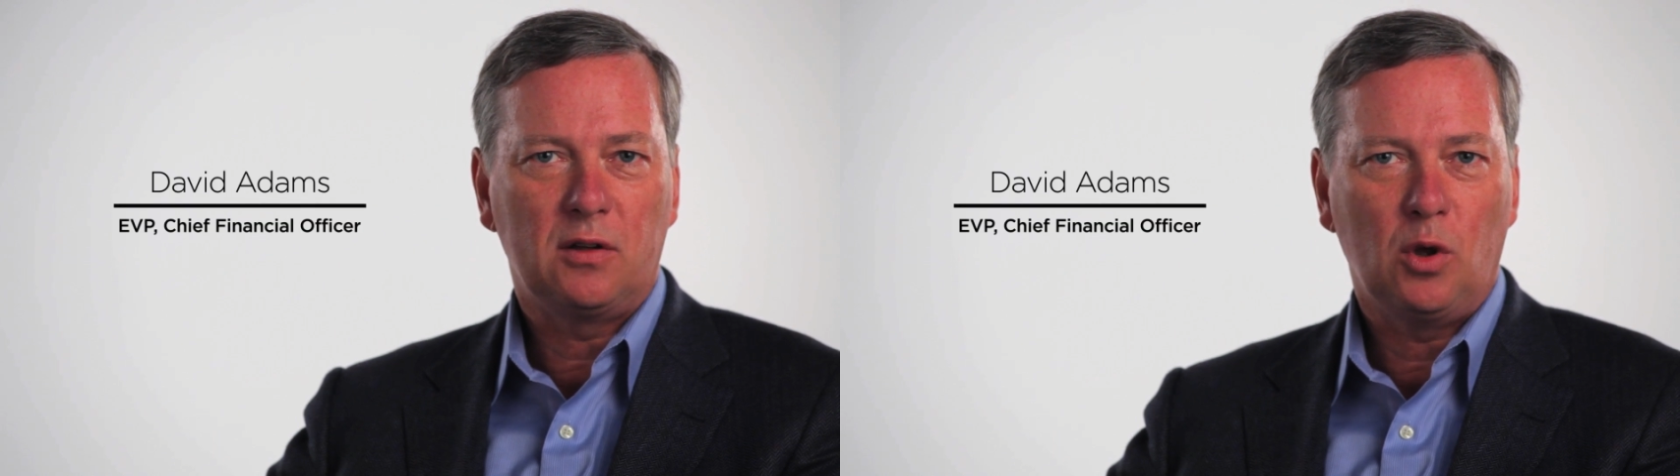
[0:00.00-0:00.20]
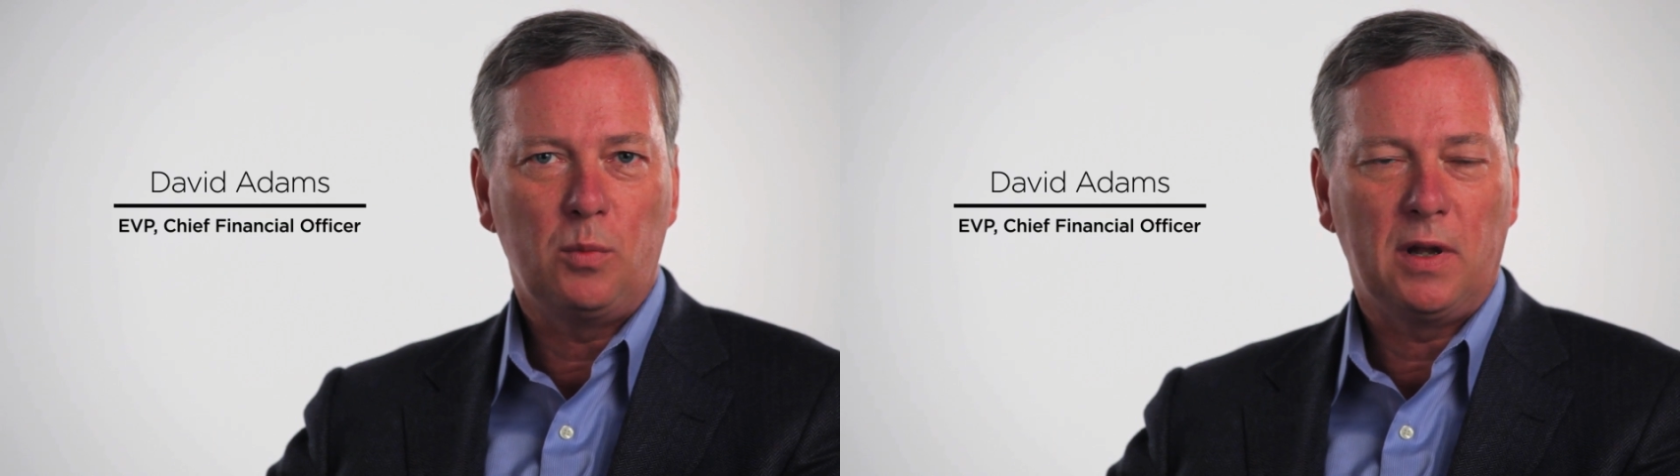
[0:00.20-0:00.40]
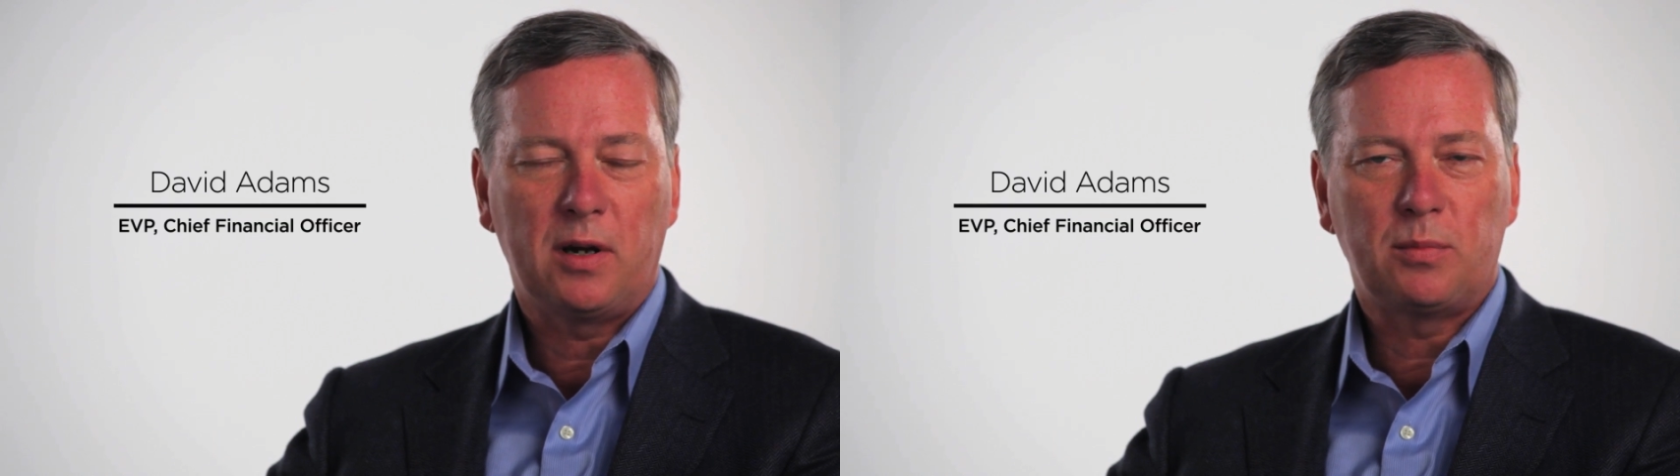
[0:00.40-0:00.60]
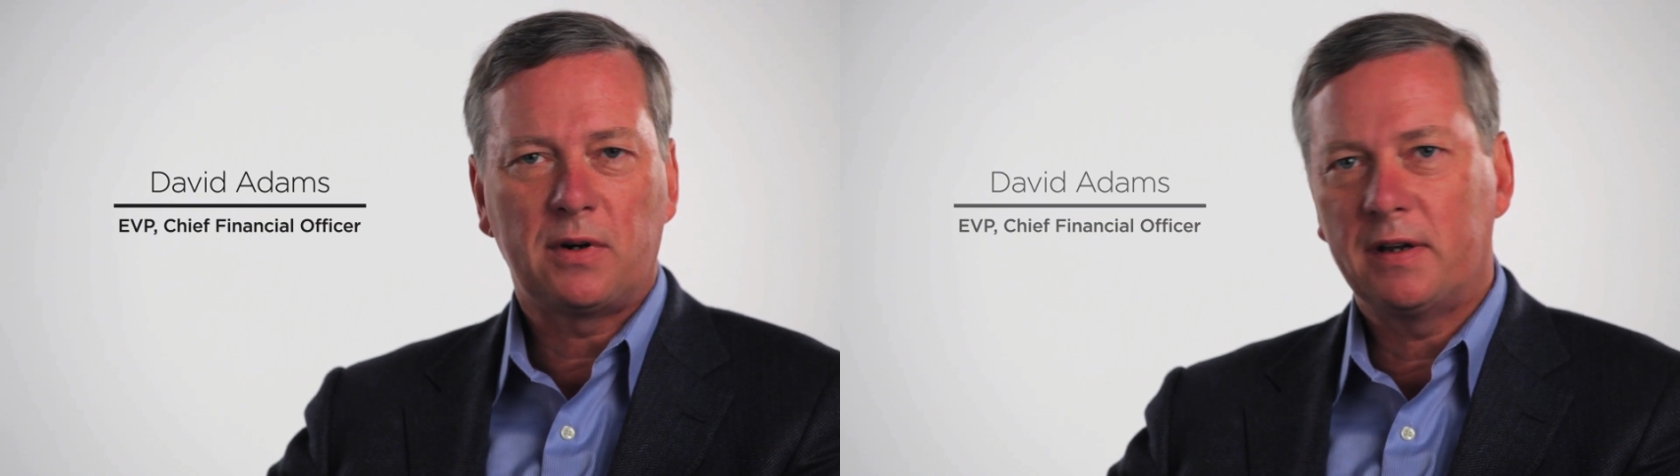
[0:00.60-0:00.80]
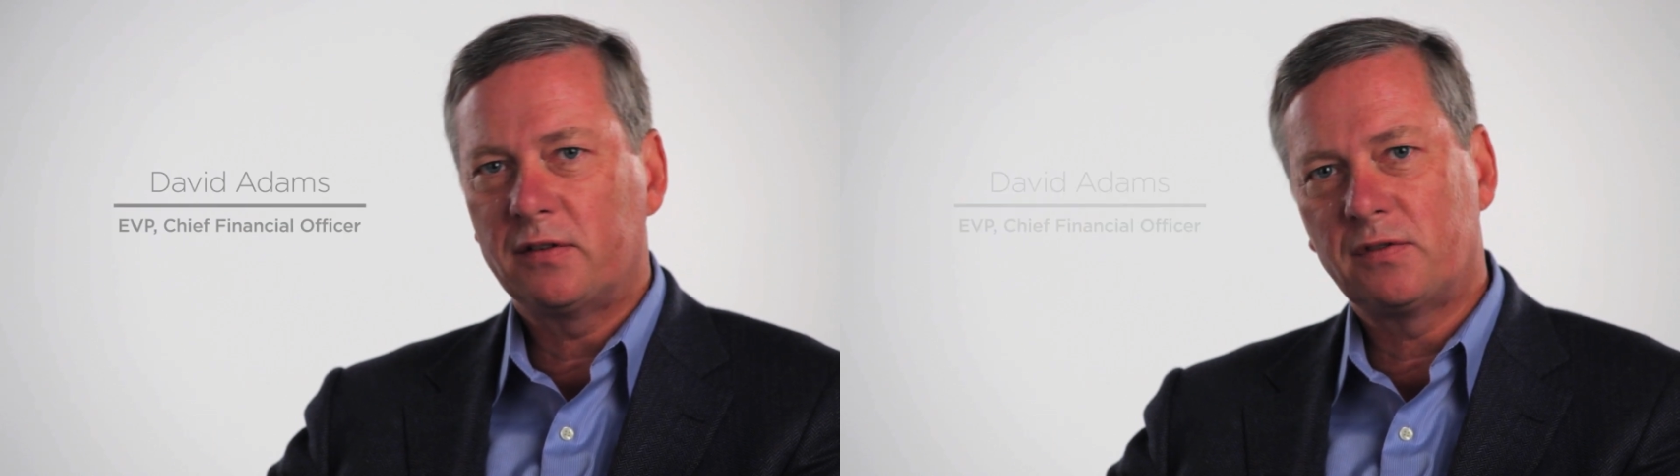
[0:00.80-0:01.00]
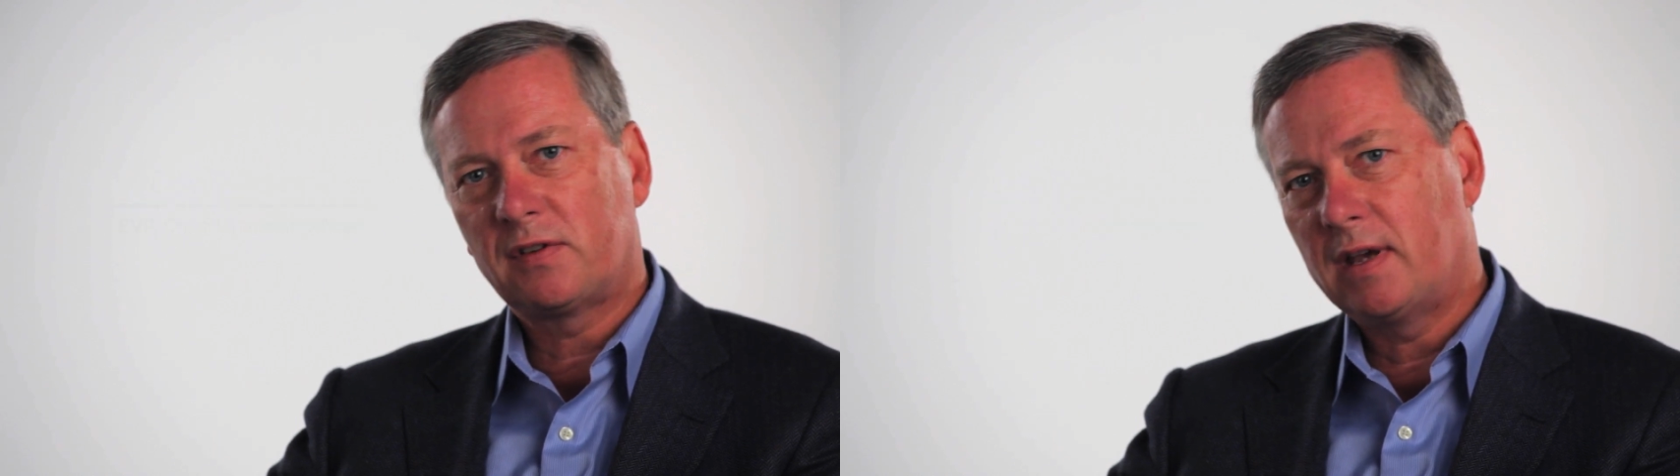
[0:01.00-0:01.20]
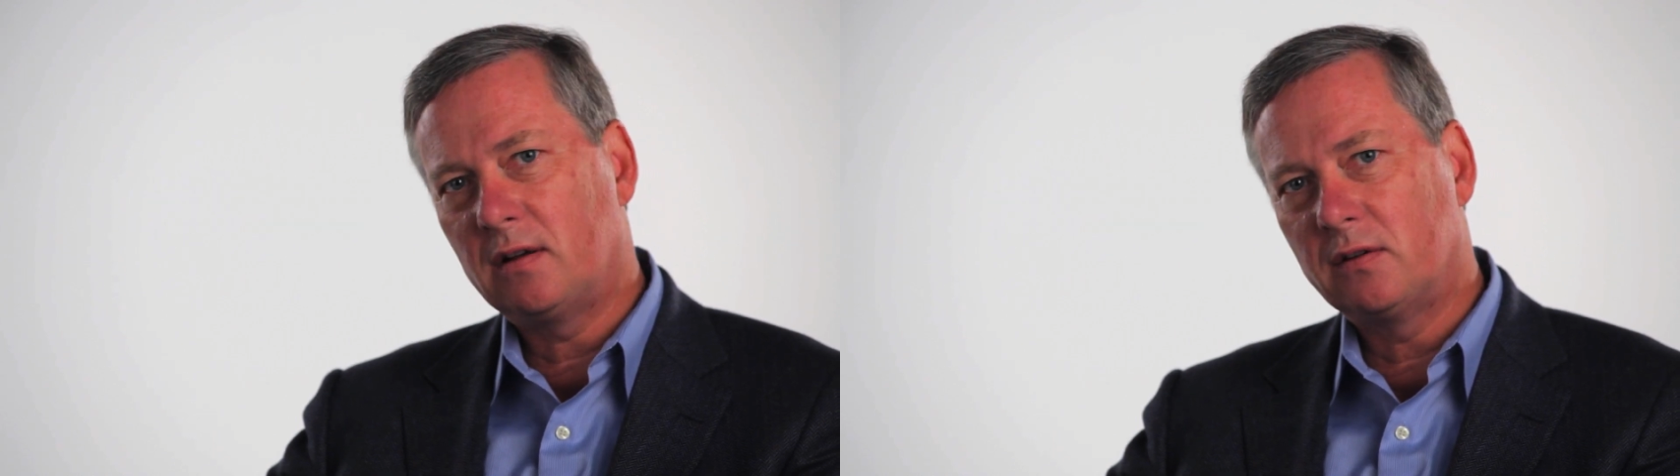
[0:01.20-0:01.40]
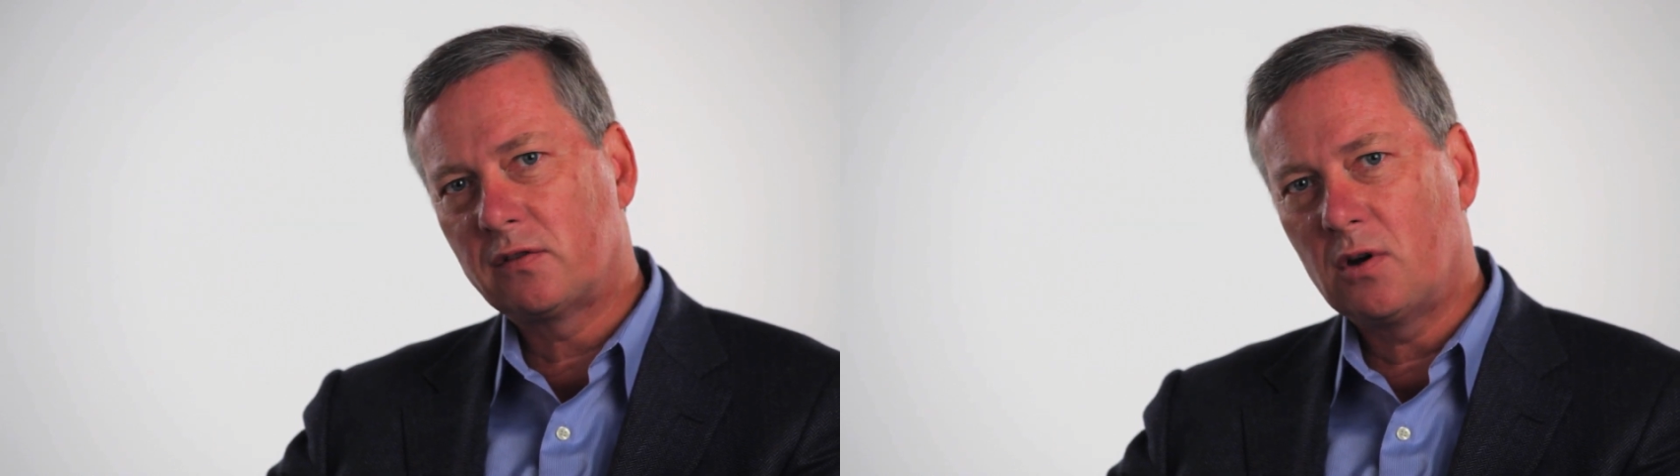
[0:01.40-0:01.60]
global enterprise of
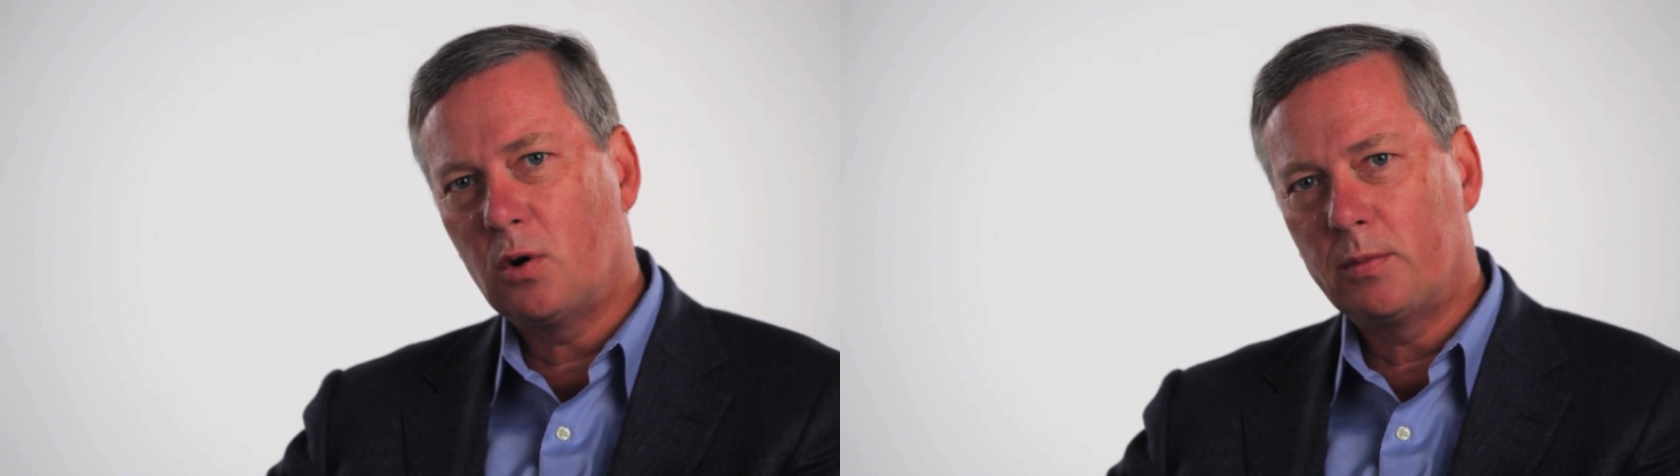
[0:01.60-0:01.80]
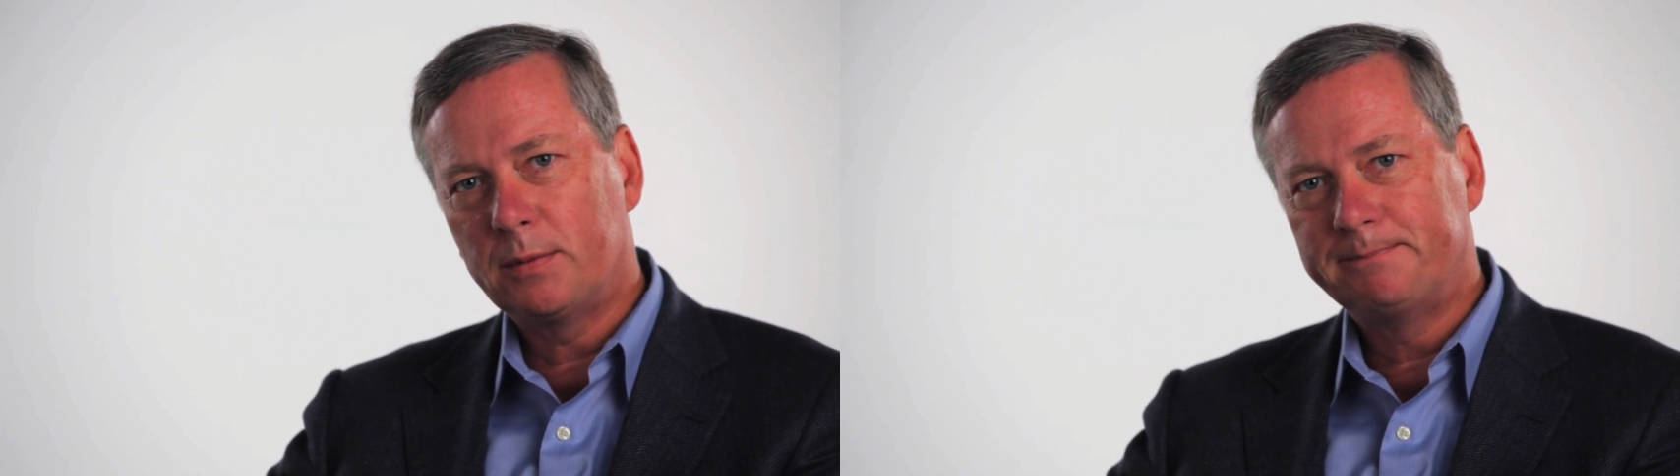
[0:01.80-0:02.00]
scale and scope.